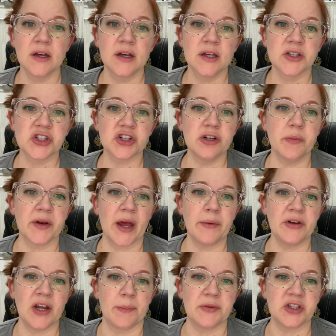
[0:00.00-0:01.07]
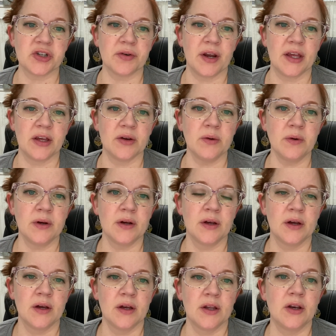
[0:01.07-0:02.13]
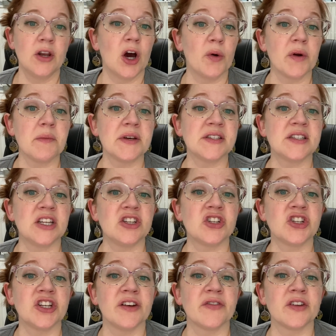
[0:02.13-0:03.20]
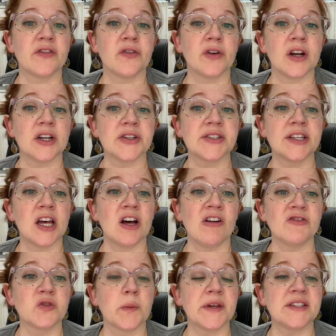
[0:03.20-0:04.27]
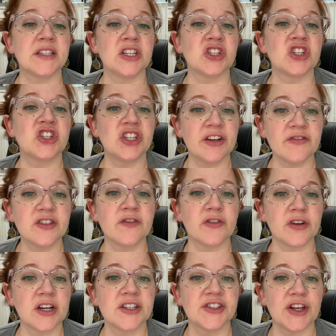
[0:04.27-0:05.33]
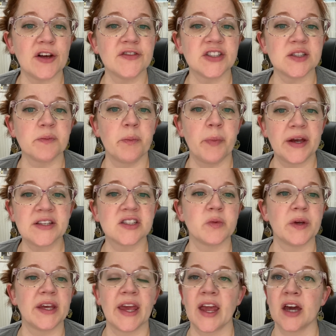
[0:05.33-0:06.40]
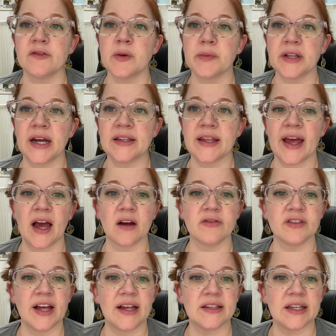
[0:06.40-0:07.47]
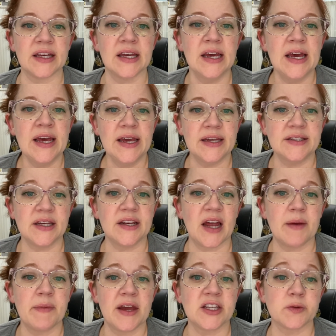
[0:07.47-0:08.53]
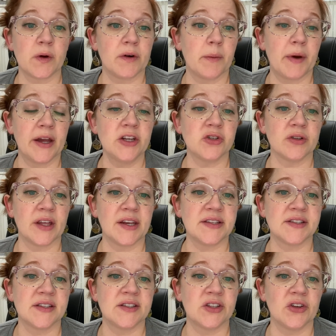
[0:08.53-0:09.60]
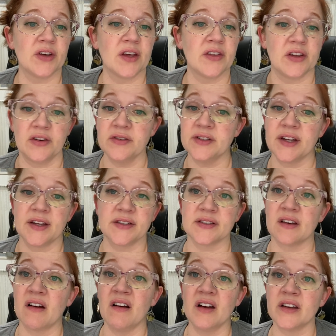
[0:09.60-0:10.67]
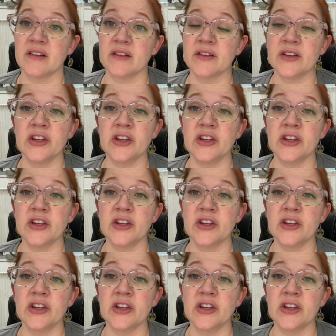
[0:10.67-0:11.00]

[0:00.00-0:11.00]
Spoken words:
True, but I would not betray you. No, we must each shift for ourselves. We must each shift for ourselves as best we can, replied the hag flatly. Indeed, I may as well remind you, Lady Cecilia, that your day is gone.